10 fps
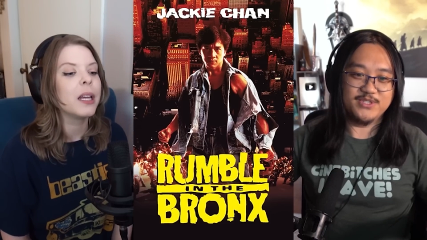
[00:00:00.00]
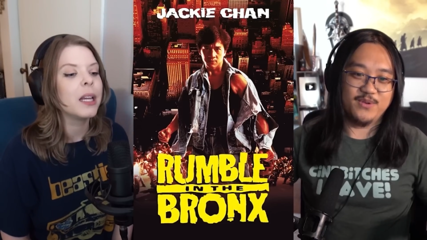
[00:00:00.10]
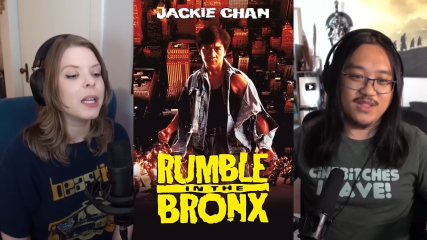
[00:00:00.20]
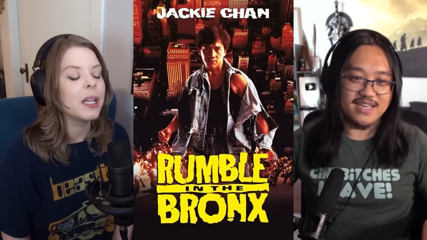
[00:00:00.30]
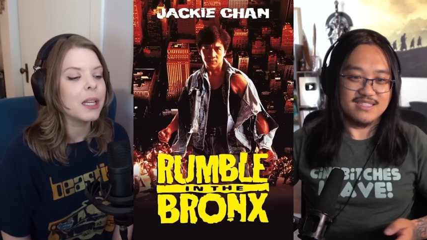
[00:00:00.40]

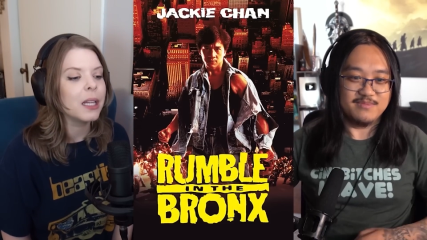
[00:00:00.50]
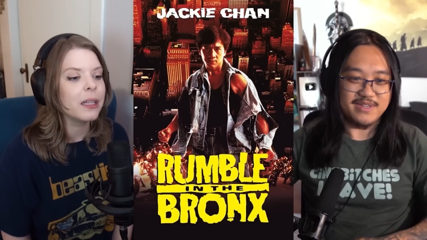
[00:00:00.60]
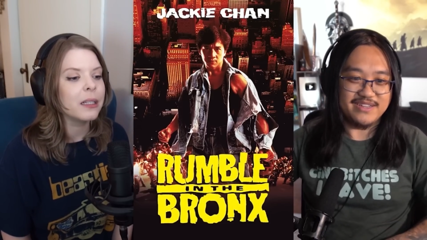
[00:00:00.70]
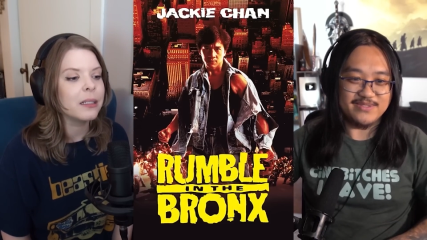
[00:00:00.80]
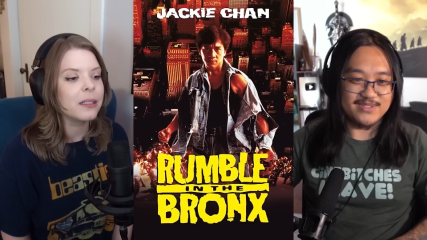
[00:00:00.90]
Speaker 1: don't like
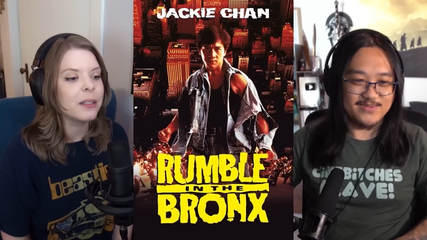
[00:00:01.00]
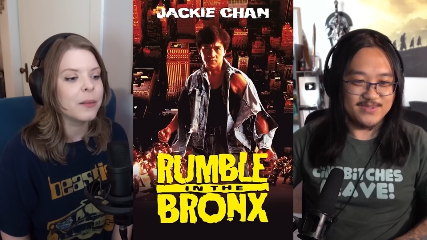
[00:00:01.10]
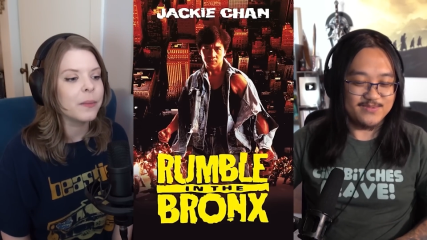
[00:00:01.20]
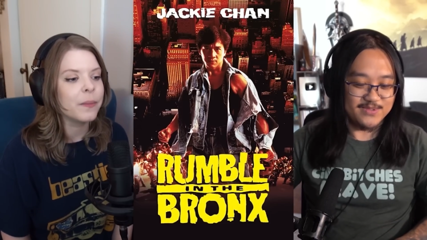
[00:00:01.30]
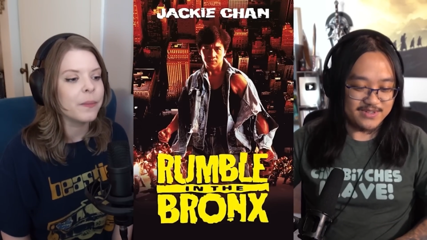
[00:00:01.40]
subtitles, so
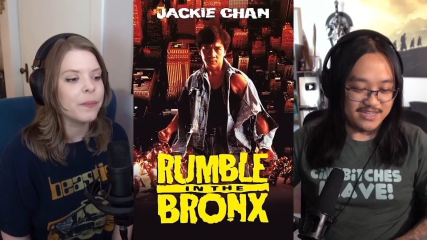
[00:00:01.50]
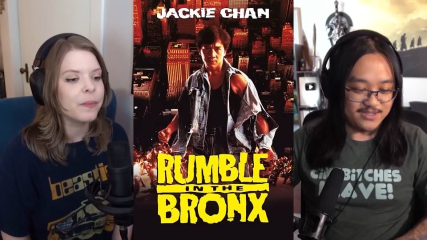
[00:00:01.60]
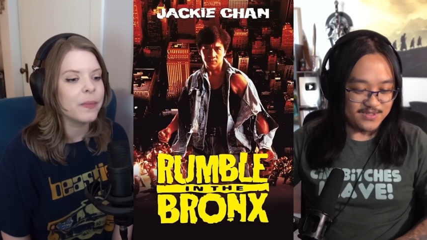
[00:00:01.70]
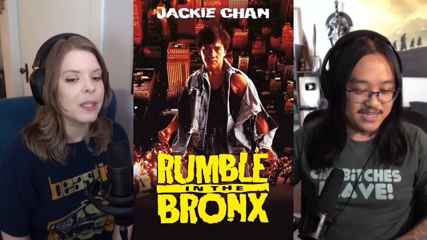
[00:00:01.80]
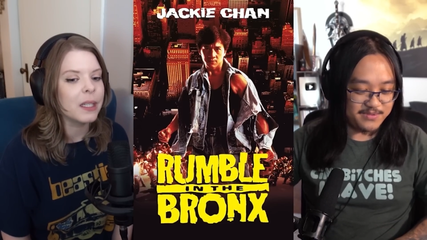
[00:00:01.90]
we, are gonna
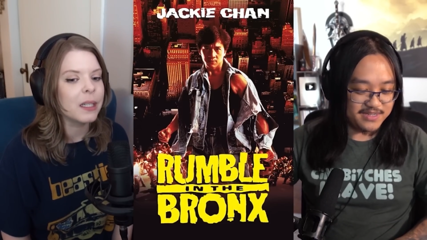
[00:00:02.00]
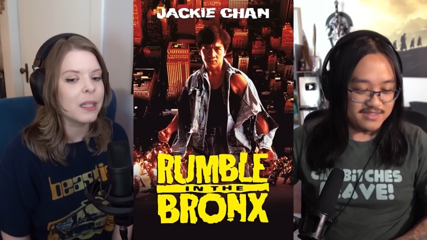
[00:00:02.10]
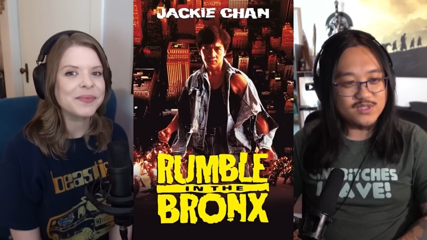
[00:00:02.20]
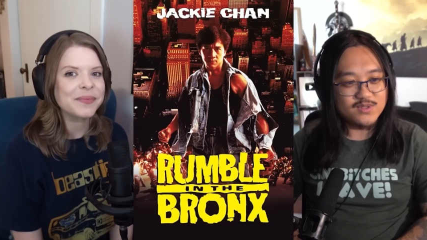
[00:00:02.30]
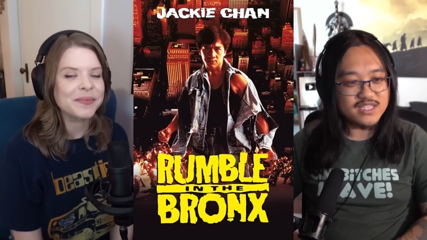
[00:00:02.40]
do that
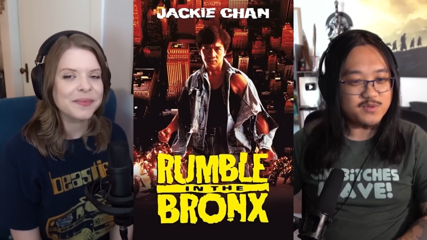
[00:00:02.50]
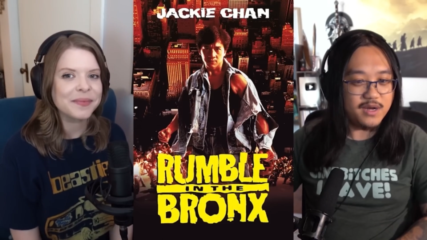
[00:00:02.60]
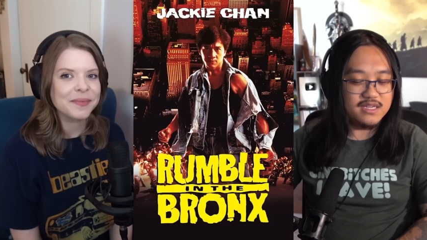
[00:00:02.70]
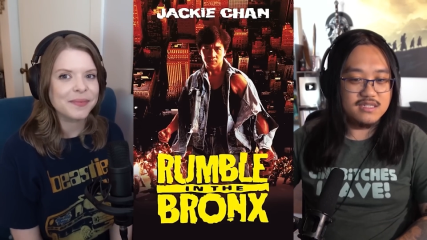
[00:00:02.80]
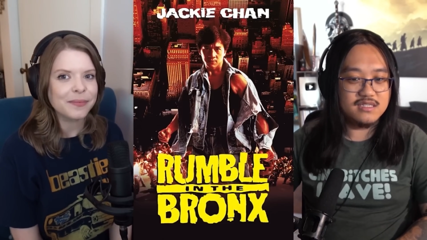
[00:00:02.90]
one. So this
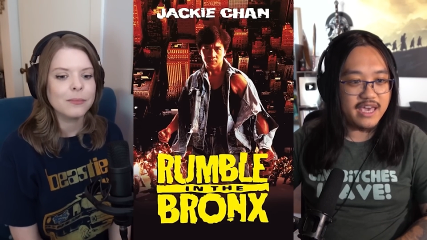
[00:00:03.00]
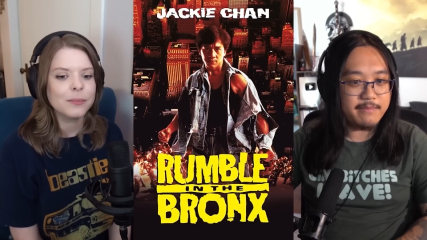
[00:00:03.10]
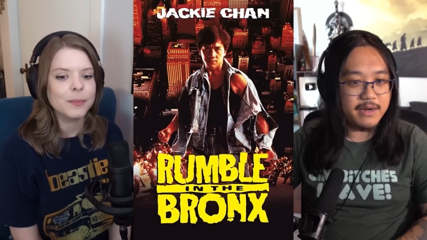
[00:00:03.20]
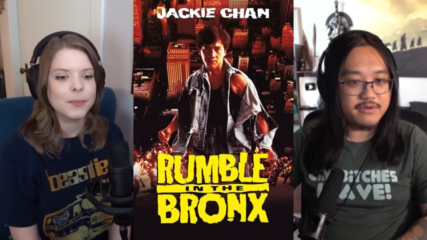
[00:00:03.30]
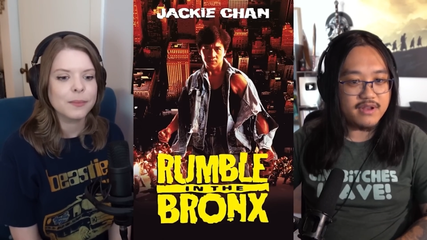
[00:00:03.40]
one
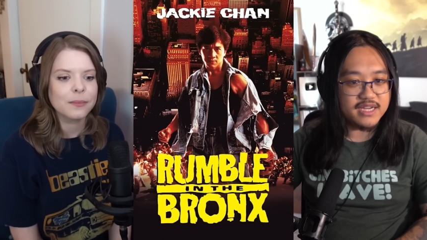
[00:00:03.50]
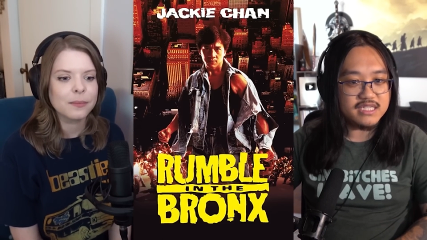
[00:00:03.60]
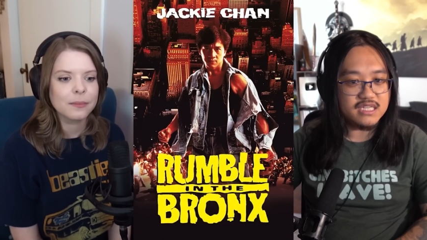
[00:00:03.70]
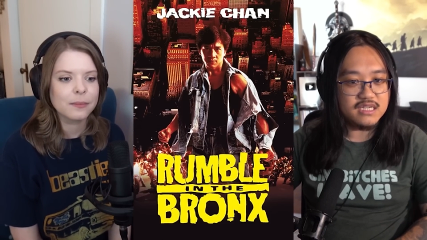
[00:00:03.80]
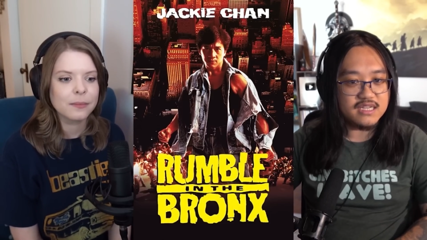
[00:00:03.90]
came out
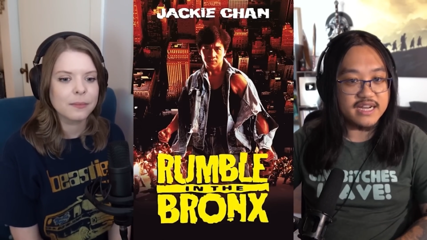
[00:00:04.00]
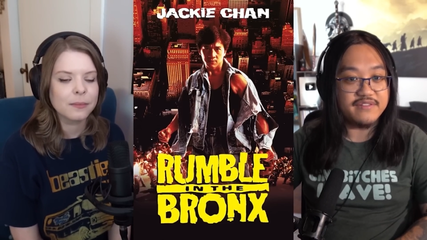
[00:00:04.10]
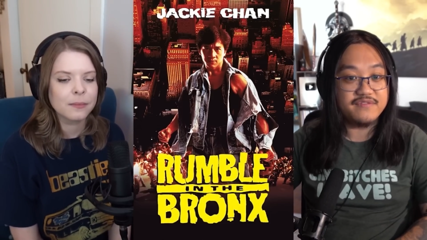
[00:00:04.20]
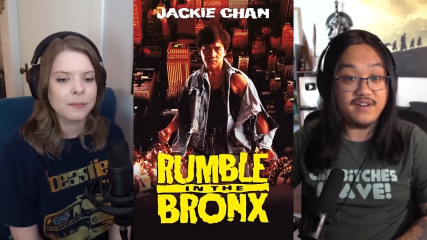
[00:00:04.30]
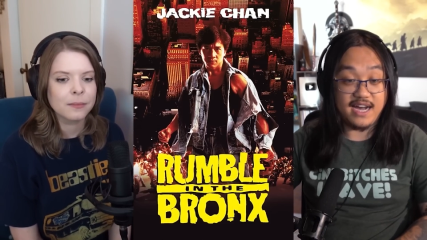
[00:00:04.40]

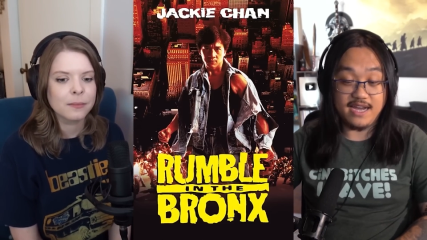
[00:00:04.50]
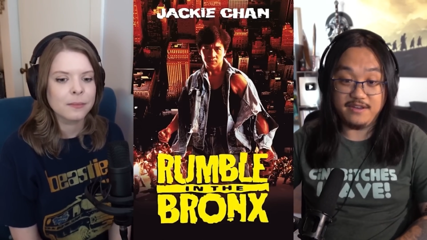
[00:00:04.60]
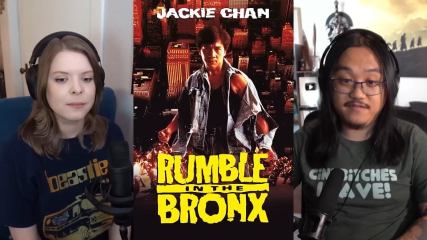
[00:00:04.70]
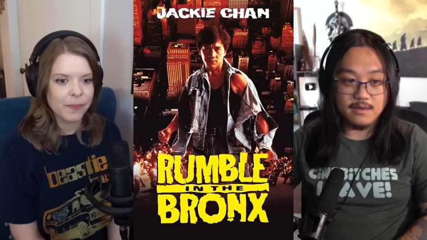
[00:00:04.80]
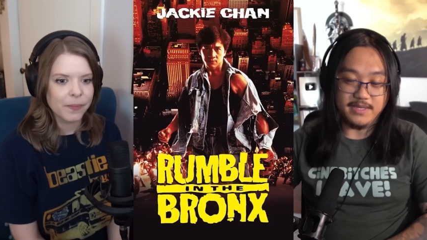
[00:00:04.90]

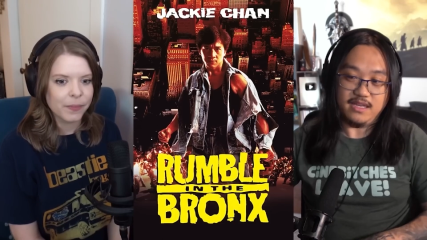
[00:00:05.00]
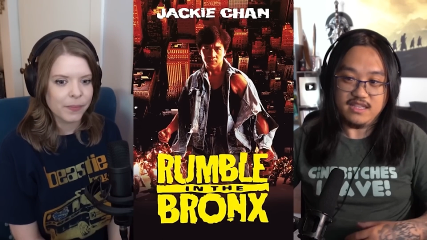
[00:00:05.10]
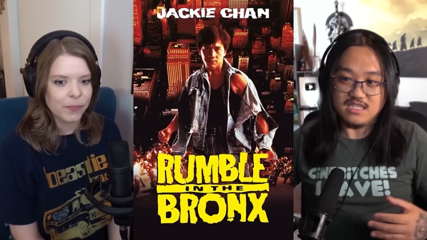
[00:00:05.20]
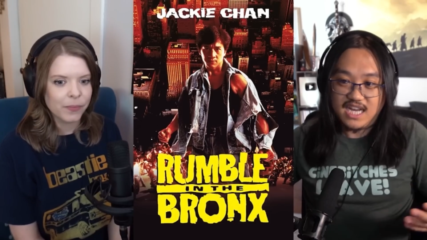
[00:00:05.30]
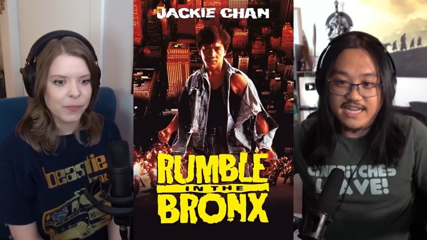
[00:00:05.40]
1995. I mean,
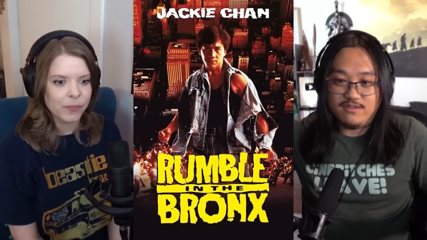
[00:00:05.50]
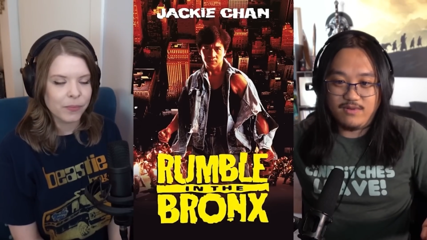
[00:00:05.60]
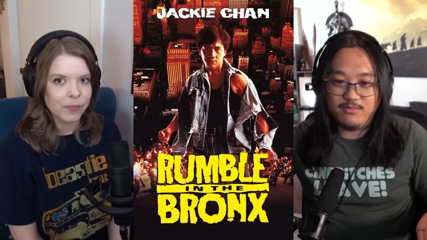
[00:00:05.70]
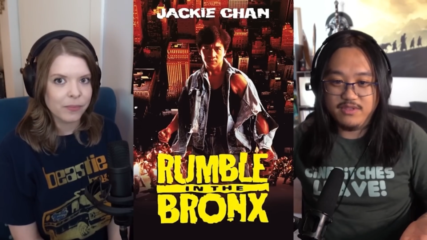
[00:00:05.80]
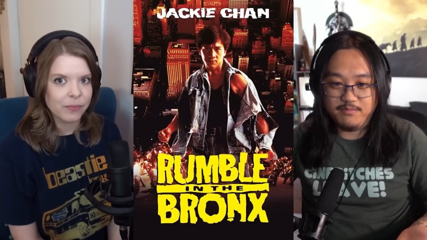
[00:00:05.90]
in the title,
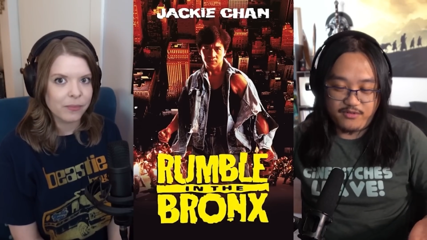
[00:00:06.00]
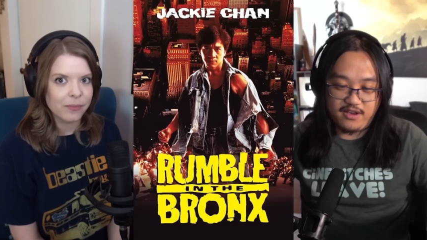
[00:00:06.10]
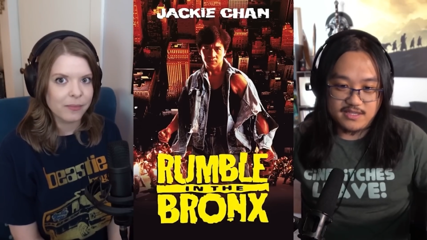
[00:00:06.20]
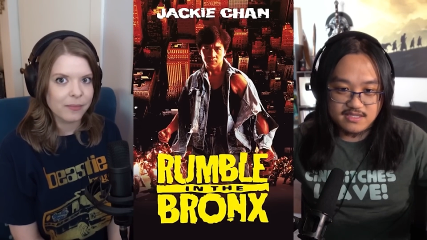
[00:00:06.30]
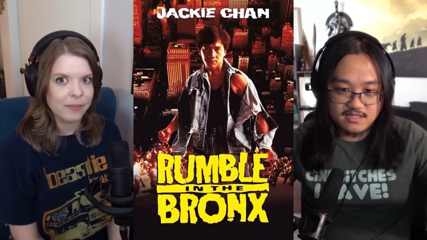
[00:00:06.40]
Rumble in the
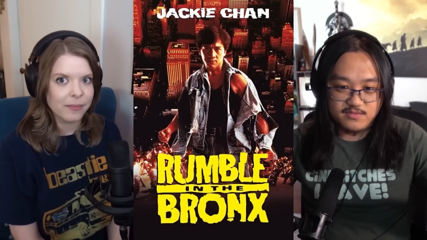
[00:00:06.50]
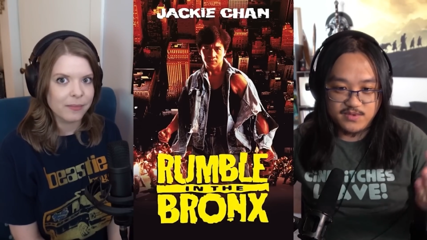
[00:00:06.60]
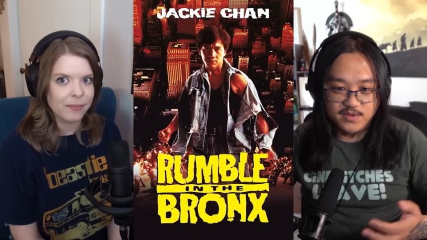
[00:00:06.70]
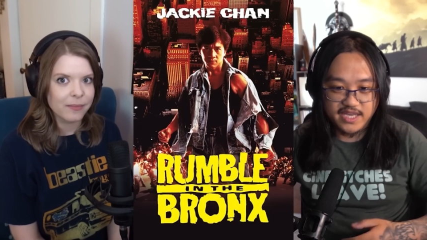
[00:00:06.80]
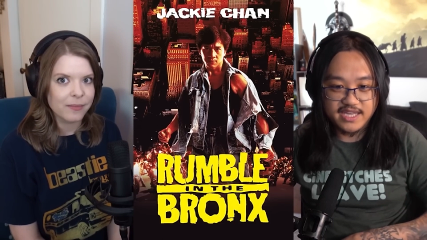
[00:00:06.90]
Bronx,
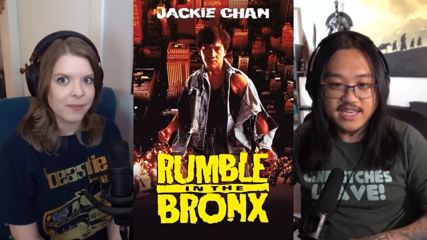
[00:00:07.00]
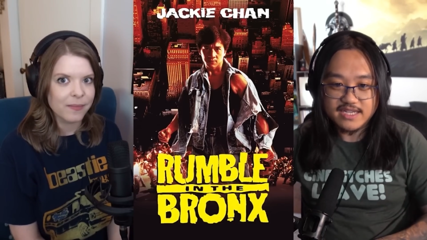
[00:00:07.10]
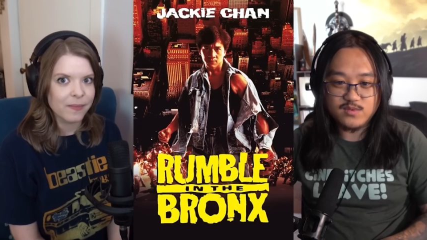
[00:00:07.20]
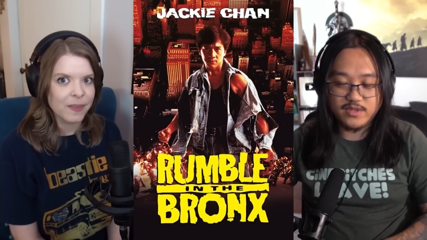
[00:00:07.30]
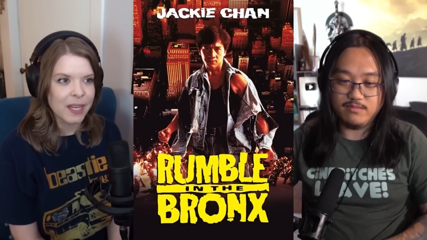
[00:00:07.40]
we can
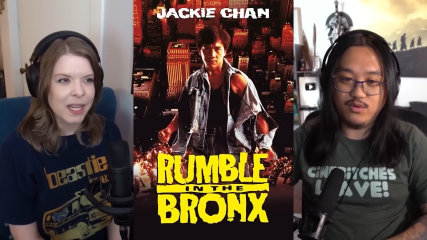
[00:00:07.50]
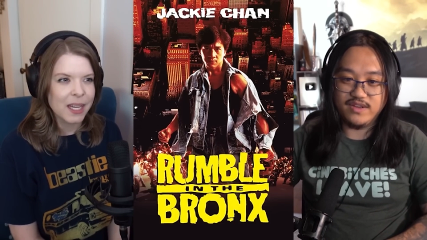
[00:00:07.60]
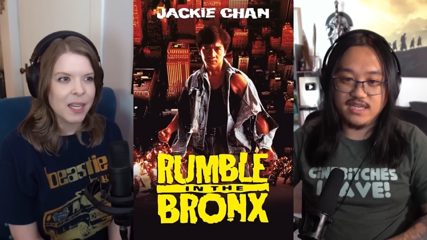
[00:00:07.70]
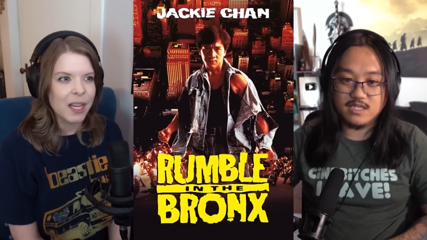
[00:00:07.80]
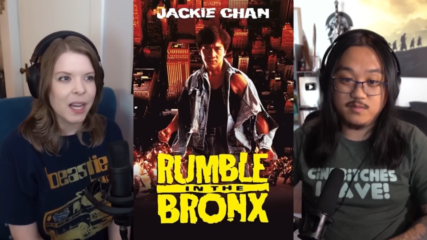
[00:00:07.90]
guess where the
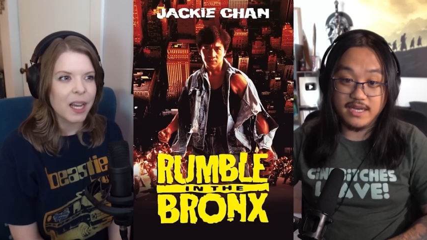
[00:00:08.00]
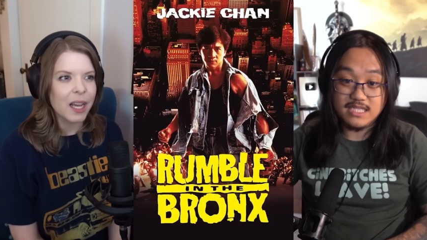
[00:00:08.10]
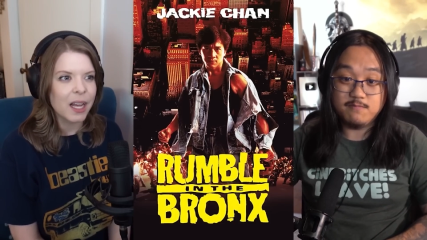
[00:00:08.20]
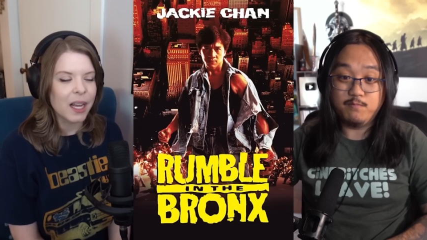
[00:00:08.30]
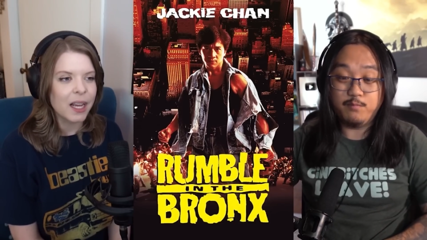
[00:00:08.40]
movie takes
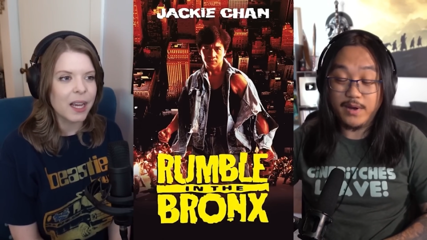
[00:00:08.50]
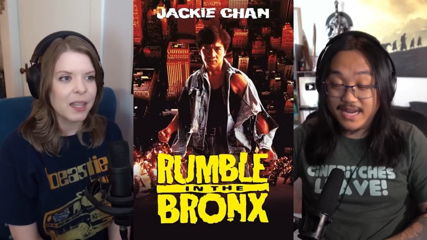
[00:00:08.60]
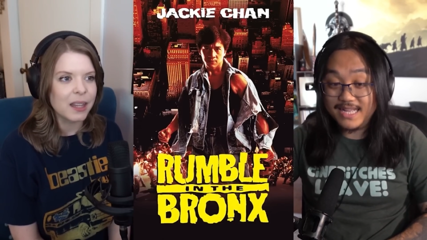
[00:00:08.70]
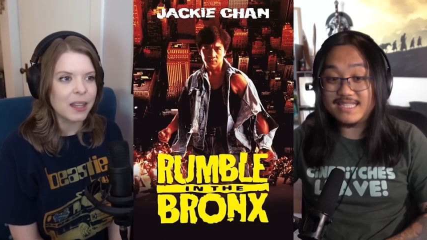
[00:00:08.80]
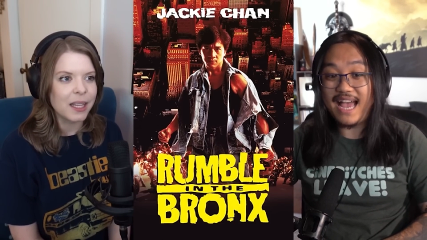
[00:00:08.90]
place, but
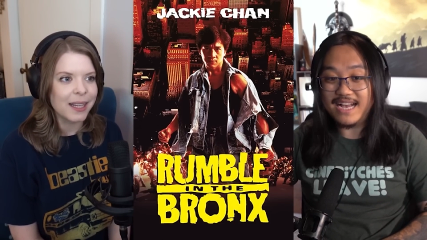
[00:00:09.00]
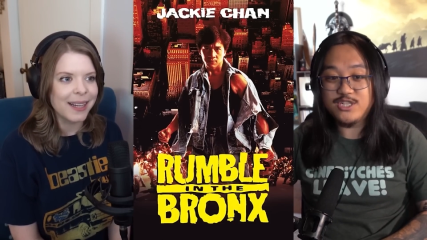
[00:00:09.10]
I it's think-